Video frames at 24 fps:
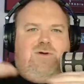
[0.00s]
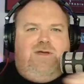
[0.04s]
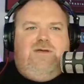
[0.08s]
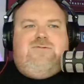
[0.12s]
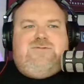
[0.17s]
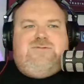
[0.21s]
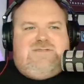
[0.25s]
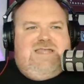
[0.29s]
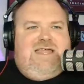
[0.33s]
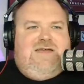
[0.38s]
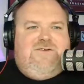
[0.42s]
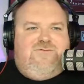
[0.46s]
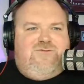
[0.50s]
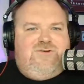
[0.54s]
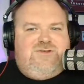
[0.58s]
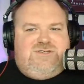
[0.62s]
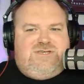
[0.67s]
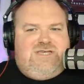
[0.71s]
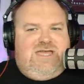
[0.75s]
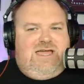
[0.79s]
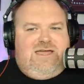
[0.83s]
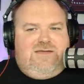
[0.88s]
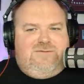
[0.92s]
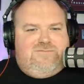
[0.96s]
It was an
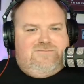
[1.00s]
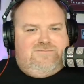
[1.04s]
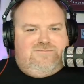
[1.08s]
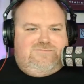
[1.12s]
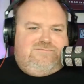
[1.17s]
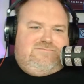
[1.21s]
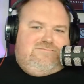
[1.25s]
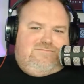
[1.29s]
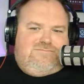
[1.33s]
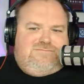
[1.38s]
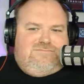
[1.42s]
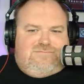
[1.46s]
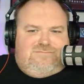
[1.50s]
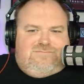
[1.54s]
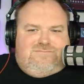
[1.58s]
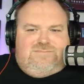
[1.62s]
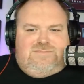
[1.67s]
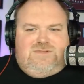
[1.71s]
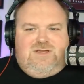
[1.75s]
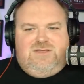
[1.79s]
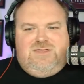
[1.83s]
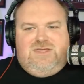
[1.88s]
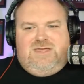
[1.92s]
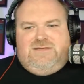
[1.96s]
average game,
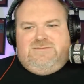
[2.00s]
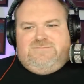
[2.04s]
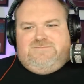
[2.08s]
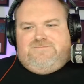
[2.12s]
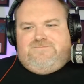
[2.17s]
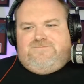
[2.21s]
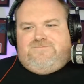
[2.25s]
I think.